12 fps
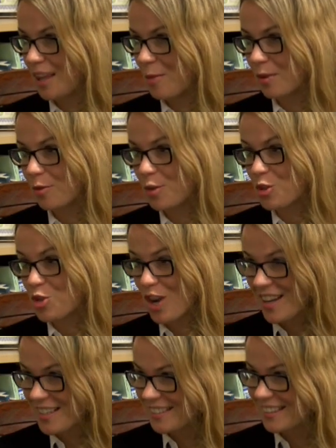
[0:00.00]
They will
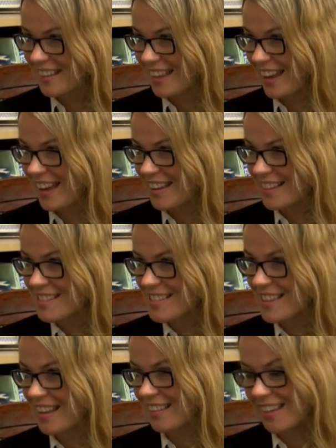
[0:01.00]
reject the
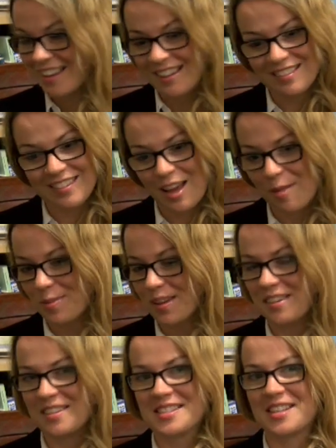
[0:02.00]
case, and then the
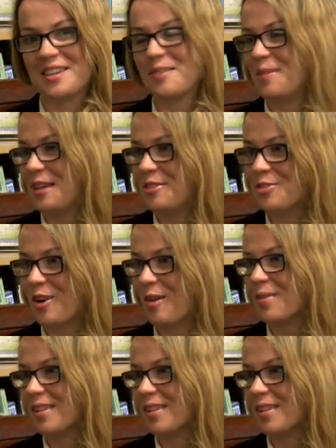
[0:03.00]
applicant is going to be in trouble.